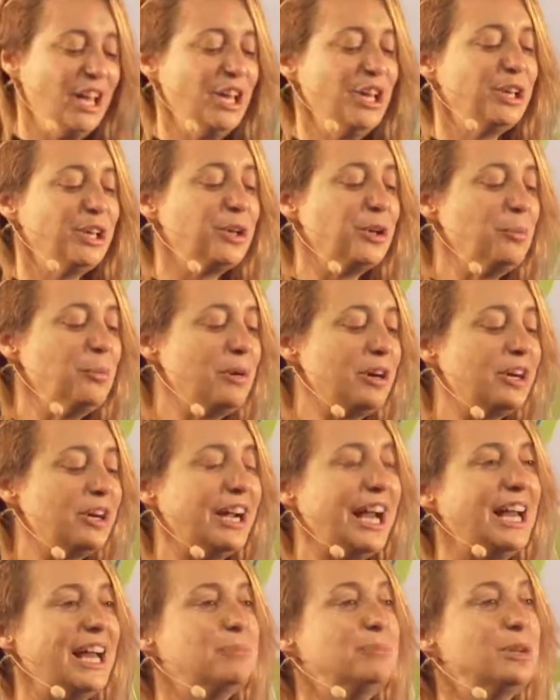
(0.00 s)
humor
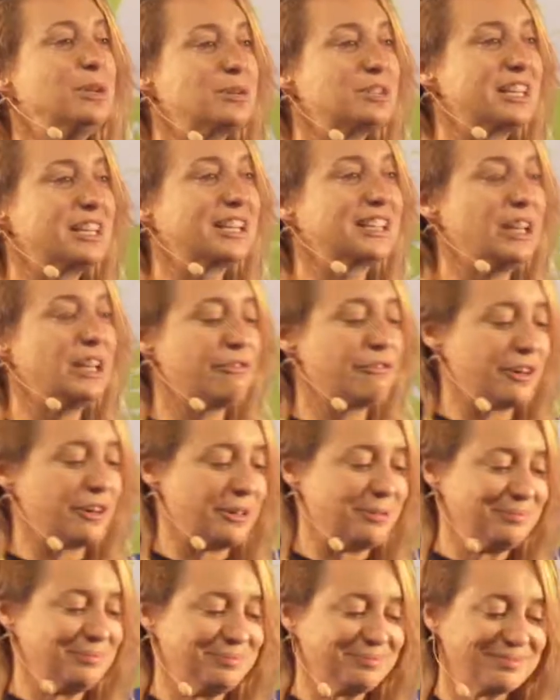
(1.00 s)
and music
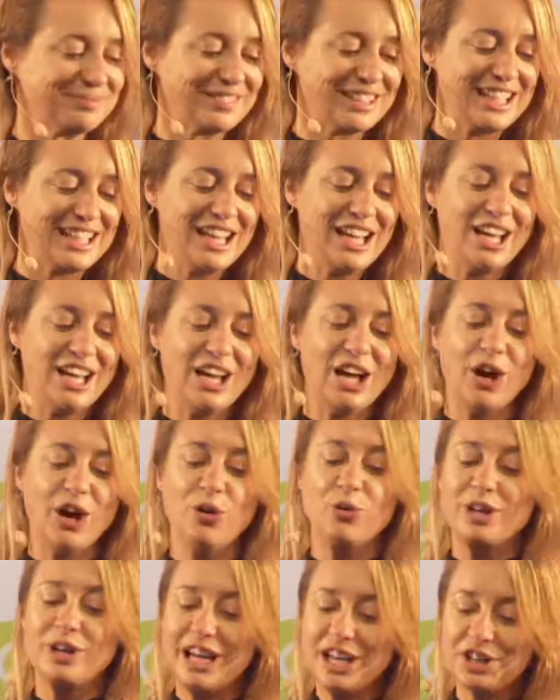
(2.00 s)
lover,
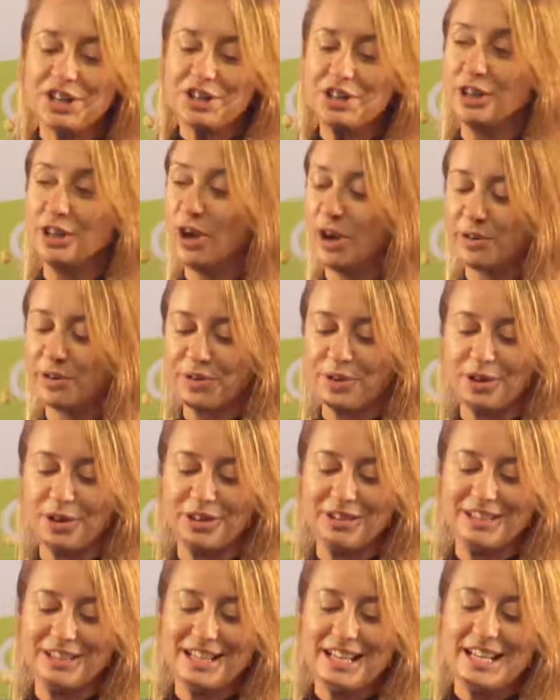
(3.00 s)
occasional
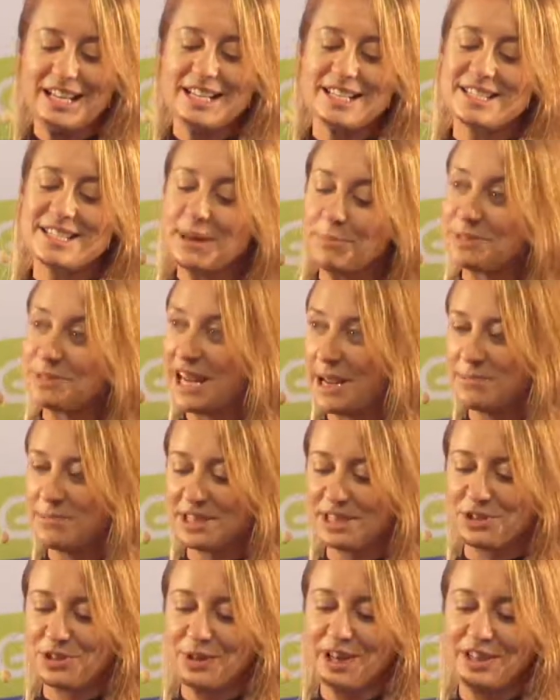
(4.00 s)
author, sometimes a
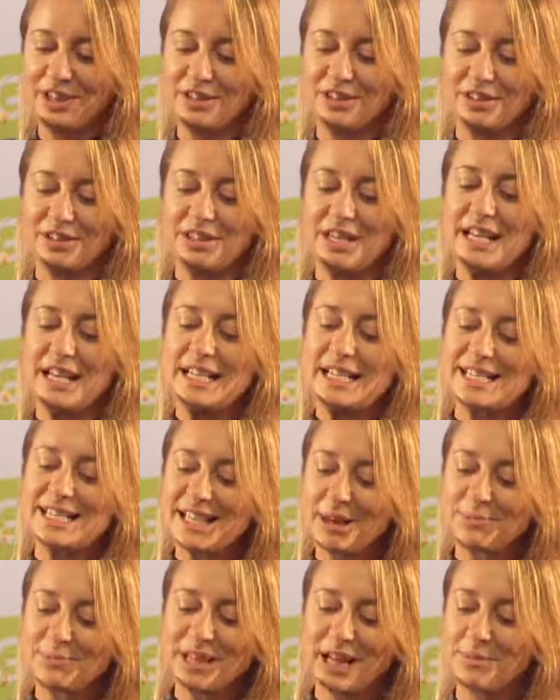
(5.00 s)
trainer,
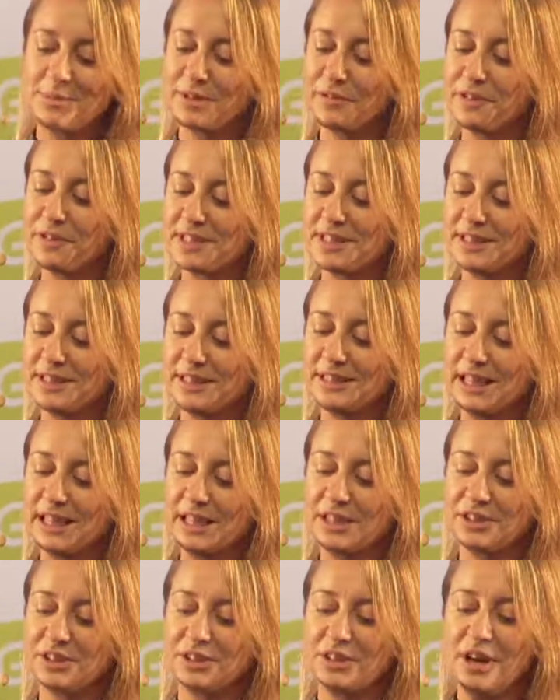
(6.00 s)
sometimes a
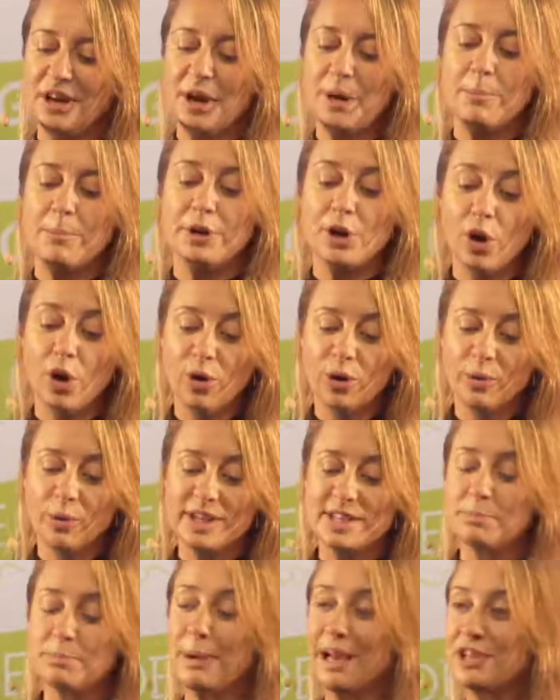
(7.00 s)
facilitator, but
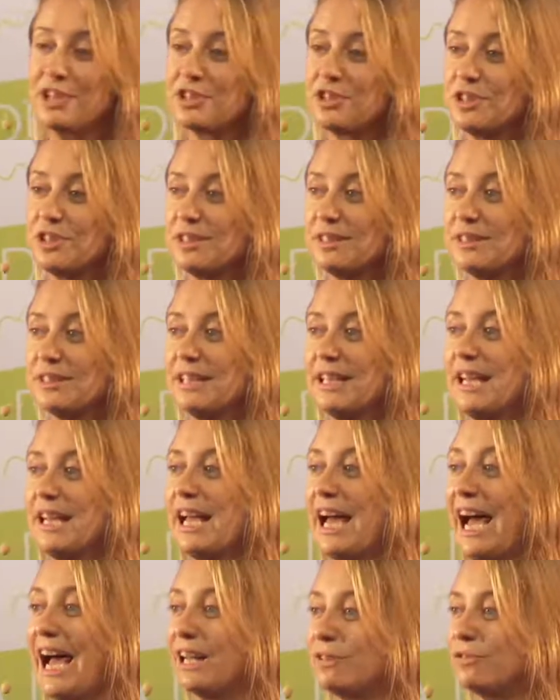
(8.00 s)
always passionate,
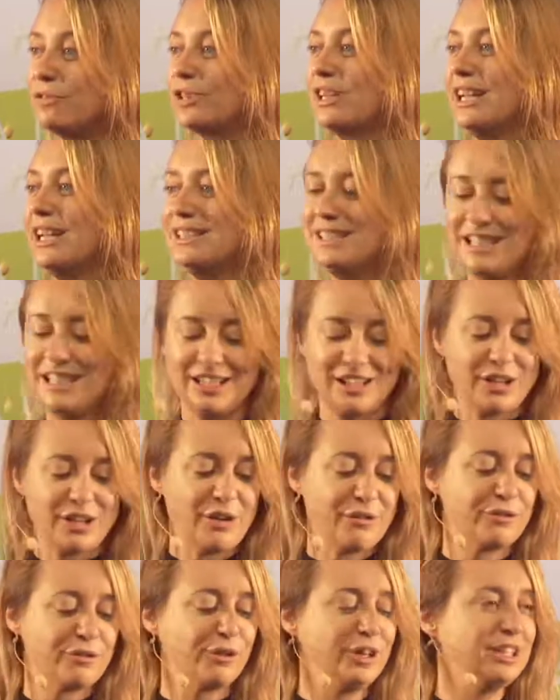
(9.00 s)
advocating
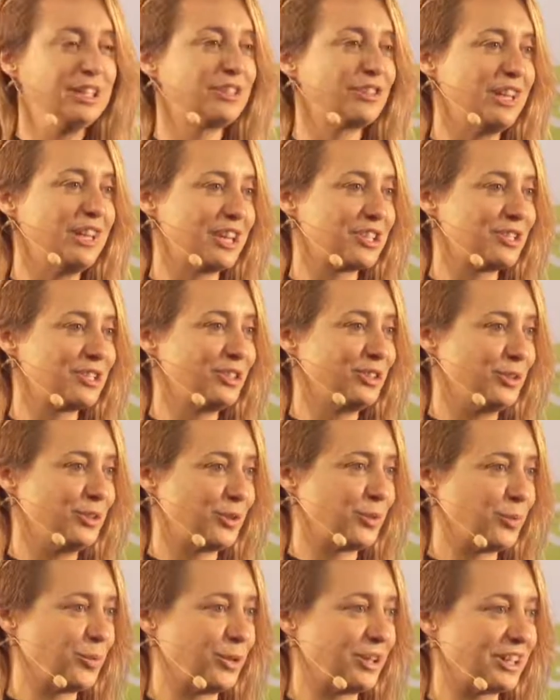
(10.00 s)
for international
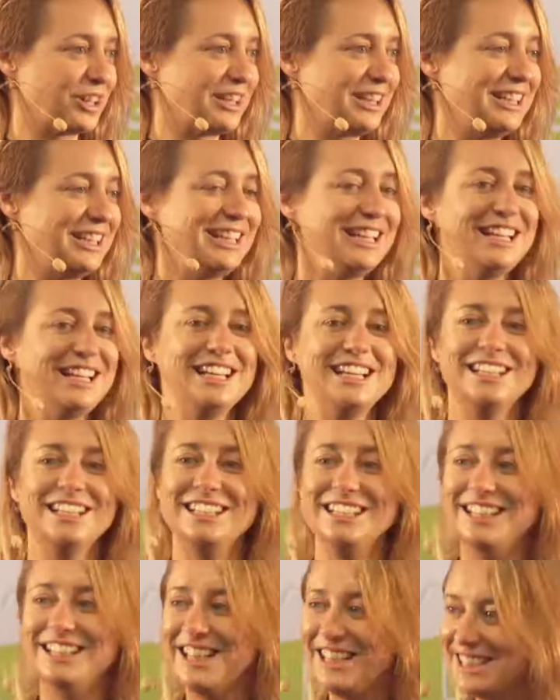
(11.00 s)
youth work.
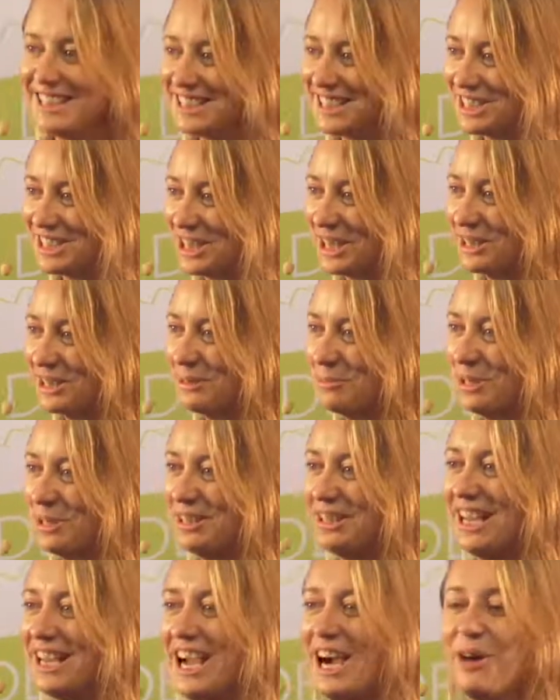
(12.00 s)
Ladies and
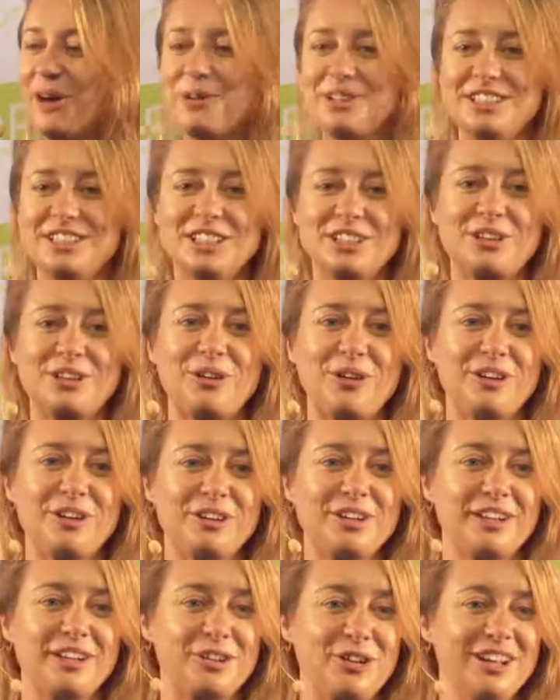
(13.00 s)
gentlemen, our dear
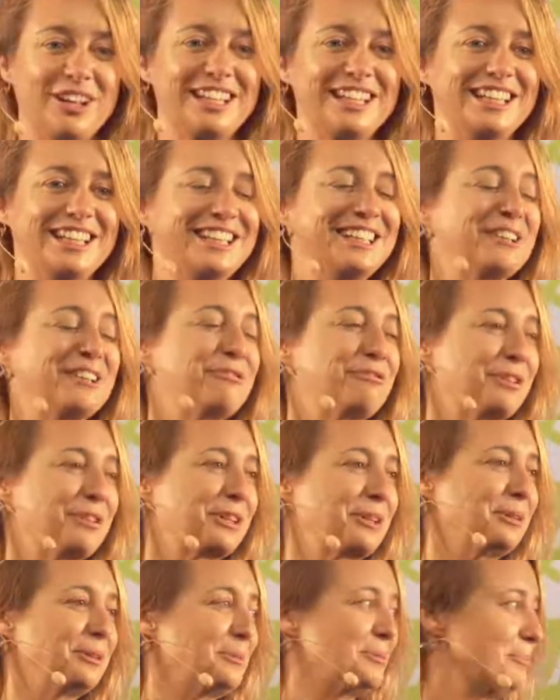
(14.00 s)
colleague, Fergal